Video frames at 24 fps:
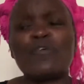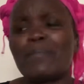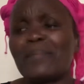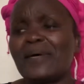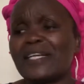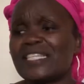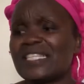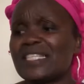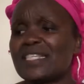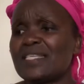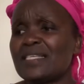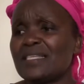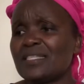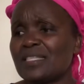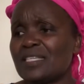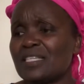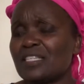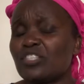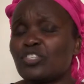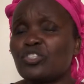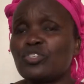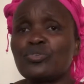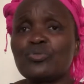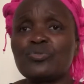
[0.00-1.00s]
but this
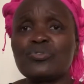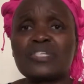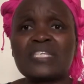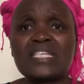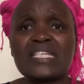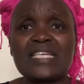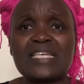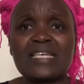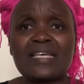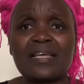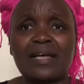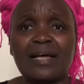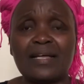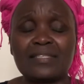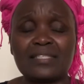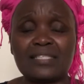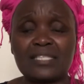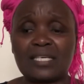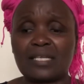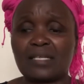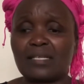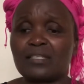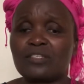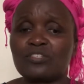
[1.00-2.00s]
is unique,
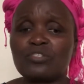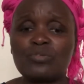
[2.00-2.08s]
Angeline.